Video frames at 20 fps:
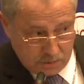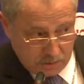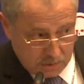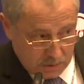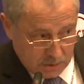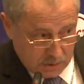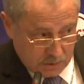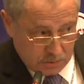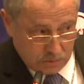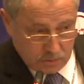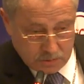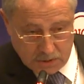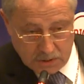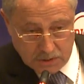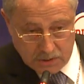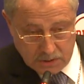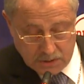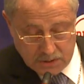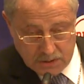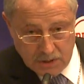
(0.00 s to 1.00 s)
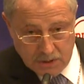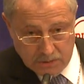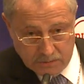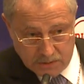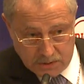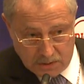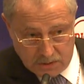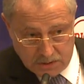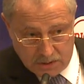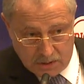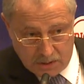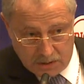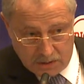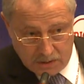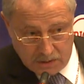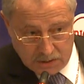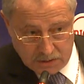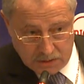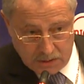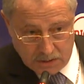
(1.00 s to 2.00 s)
They employ 2,500 people,
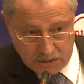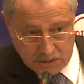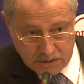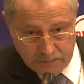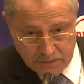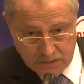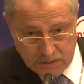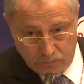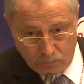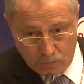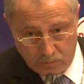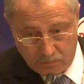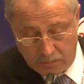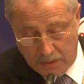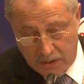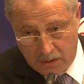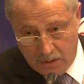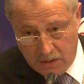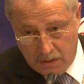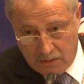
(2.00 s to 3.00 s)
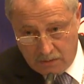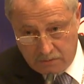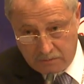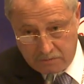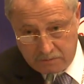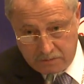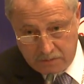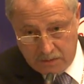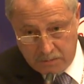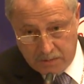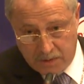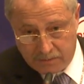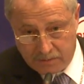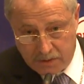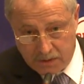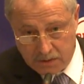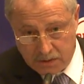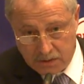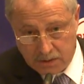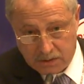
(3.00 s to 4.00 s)
and they publish 150
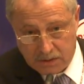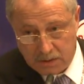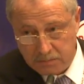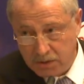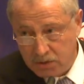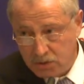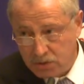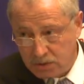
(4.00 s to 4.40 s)
documents a year.